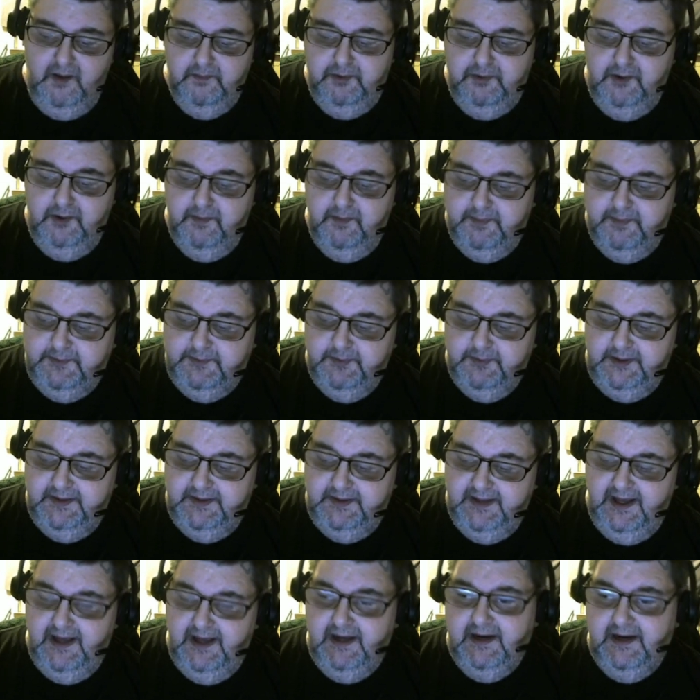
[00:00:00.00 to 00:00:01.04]
Put it between
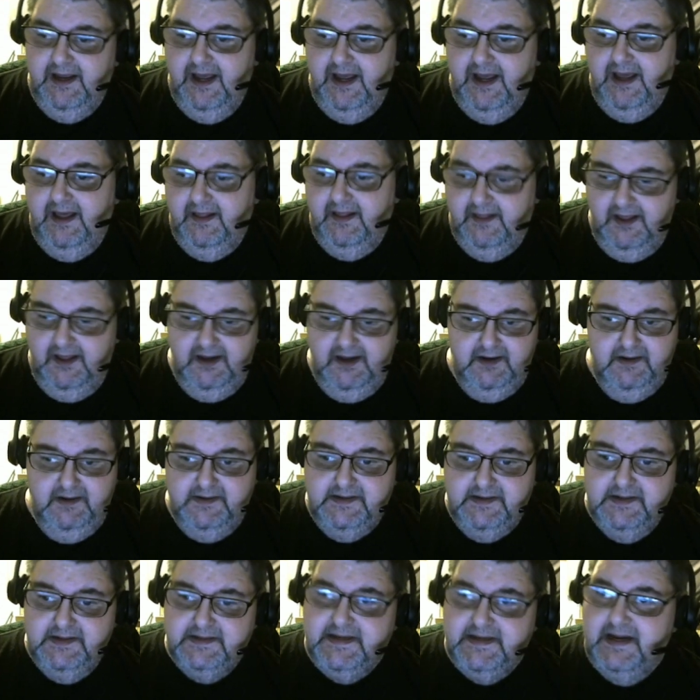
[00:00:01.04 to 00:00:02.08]
that, and then
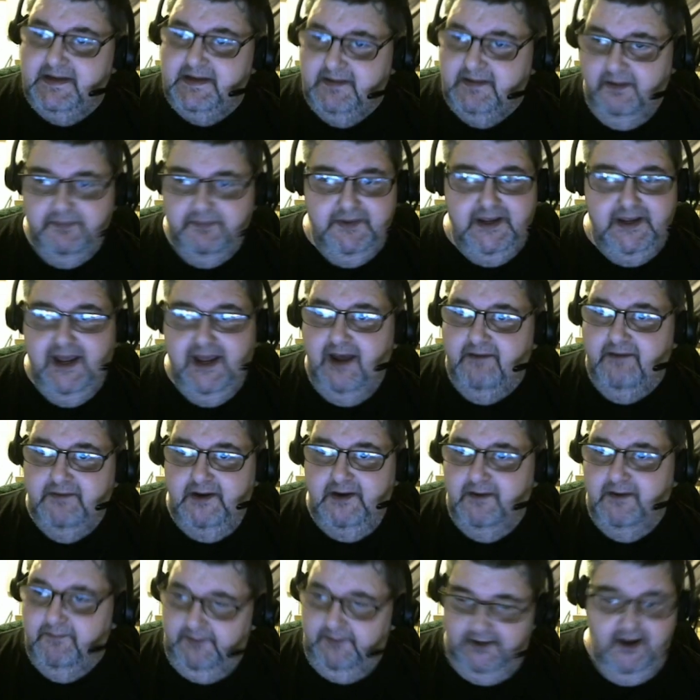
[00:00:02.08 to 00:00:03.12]
just take something
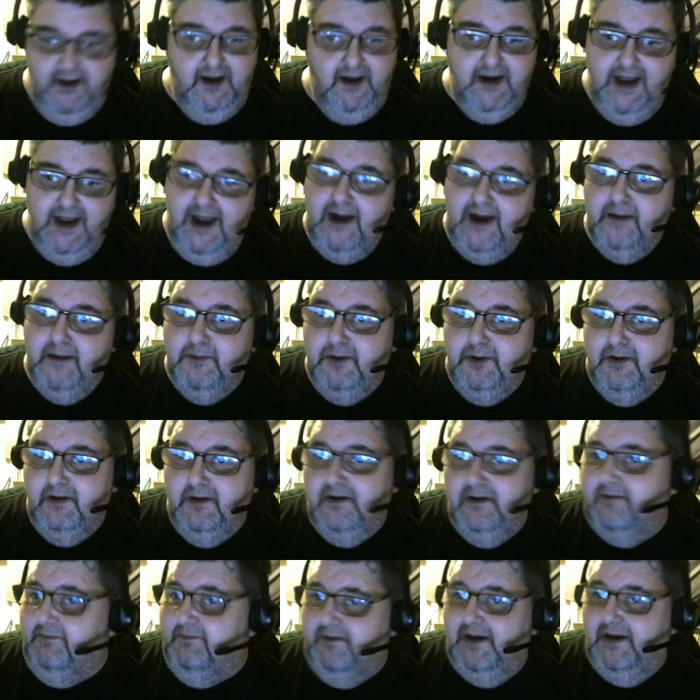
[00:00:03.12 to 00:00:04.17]
heavy. If you got a hammer,
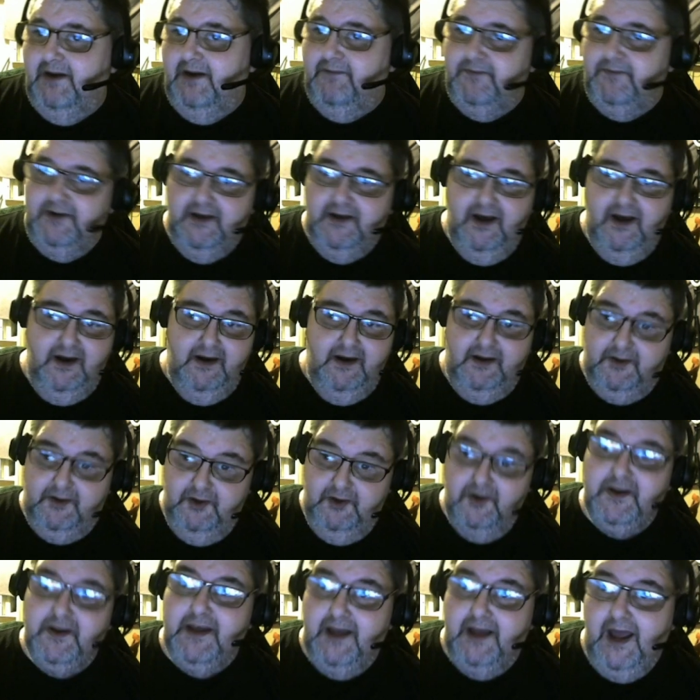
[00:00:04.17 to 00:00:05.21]
if you got a
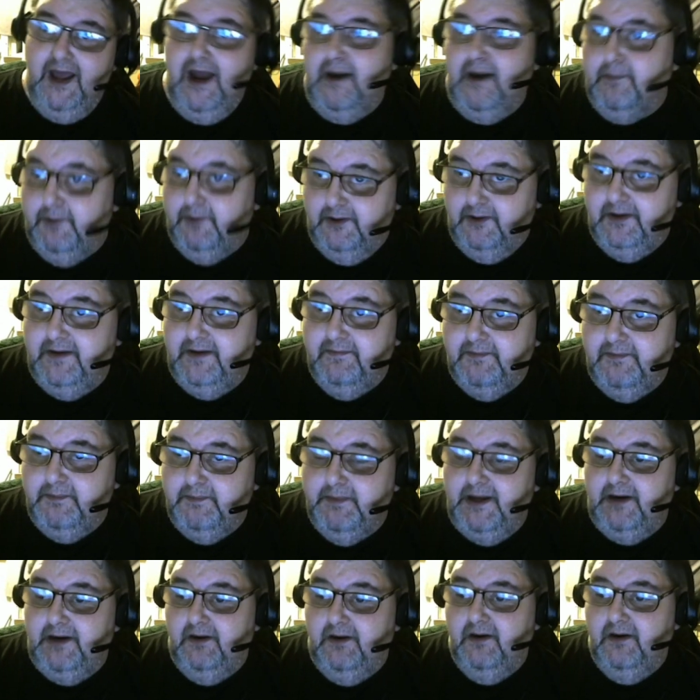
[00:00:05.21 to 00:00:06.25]
cooking hammer, even
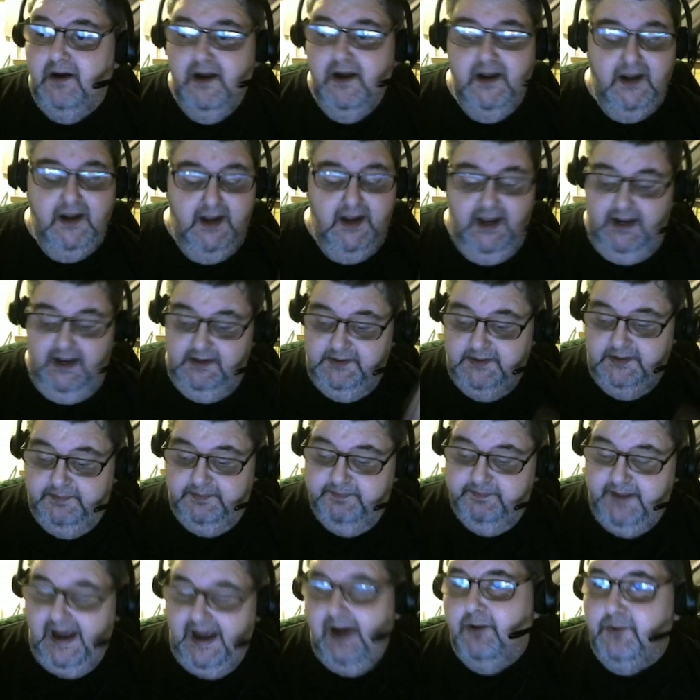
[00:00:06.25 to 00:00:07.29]
better, and
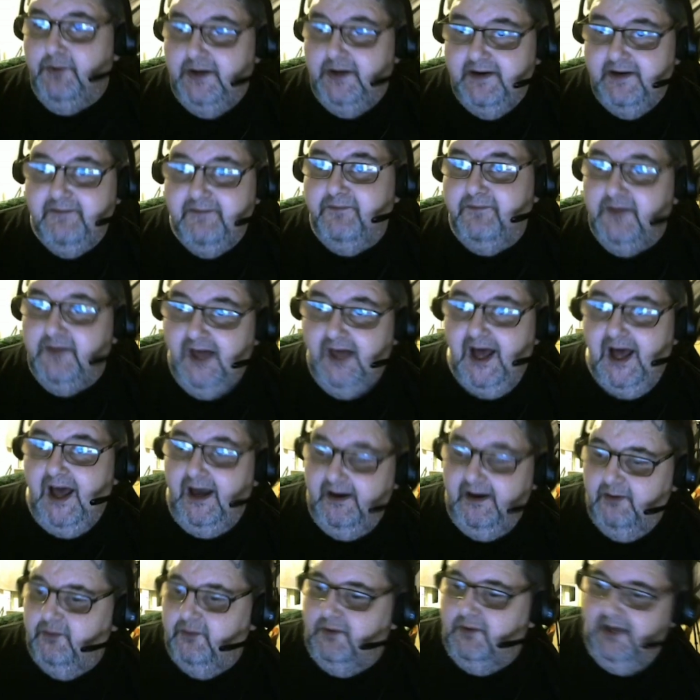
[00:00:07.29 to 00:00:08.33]
just pound it
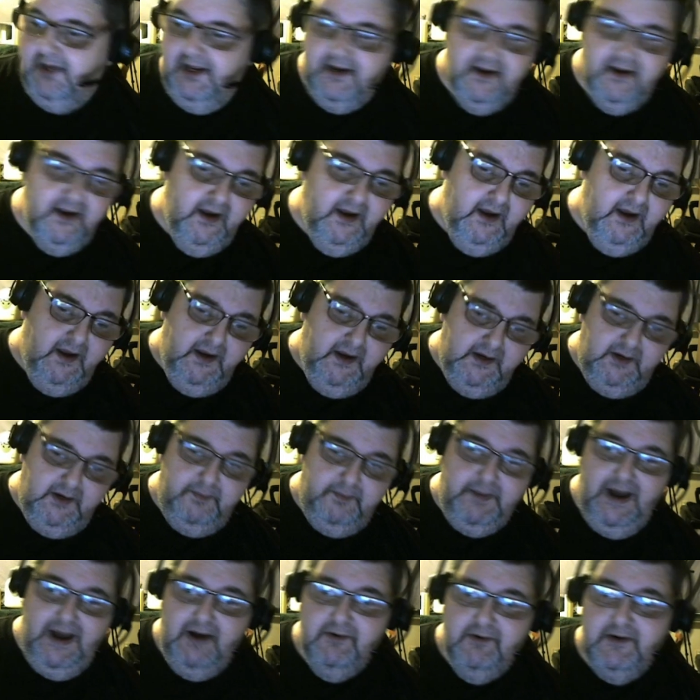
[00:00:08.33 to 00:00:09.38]
flat, okay? You
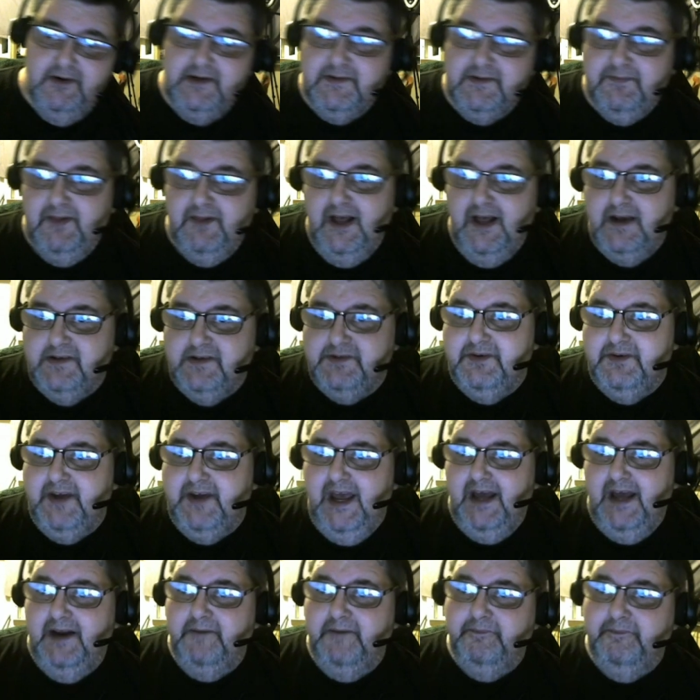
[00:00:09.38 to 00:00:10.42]
pound it as flat as you
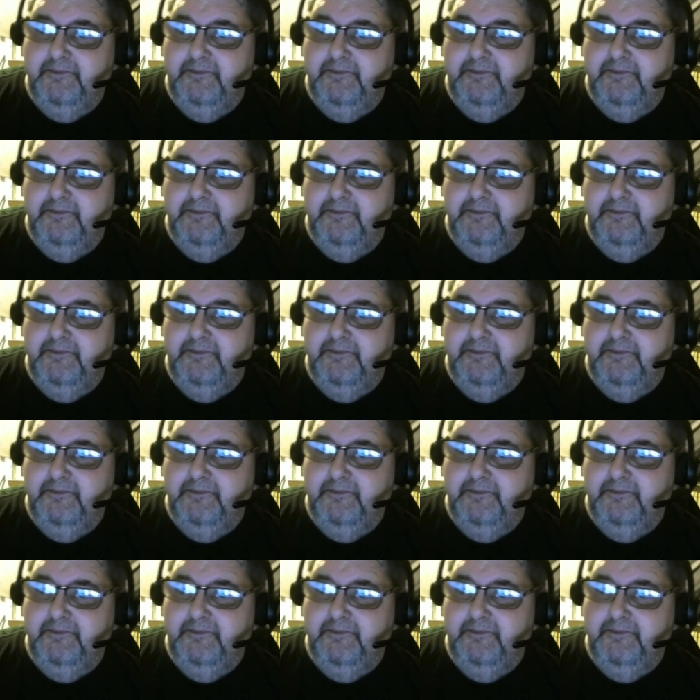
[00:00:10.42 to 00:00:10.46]
can.